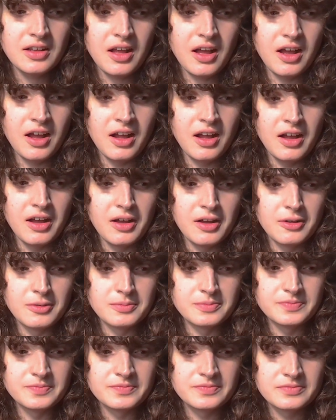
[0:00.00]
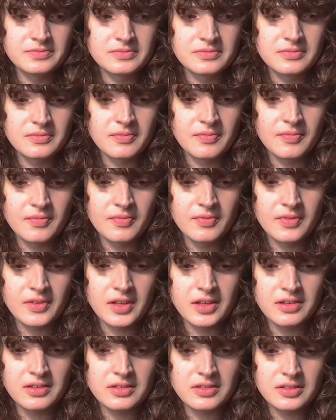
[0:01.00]

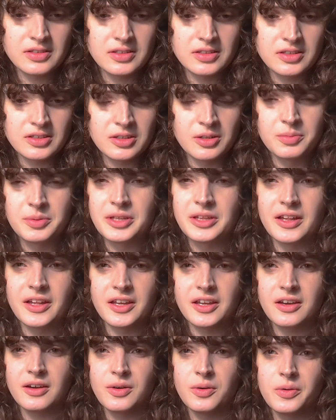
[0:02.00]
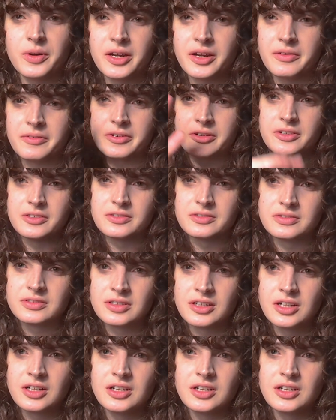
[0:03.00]
I'll be like, oh, whatever.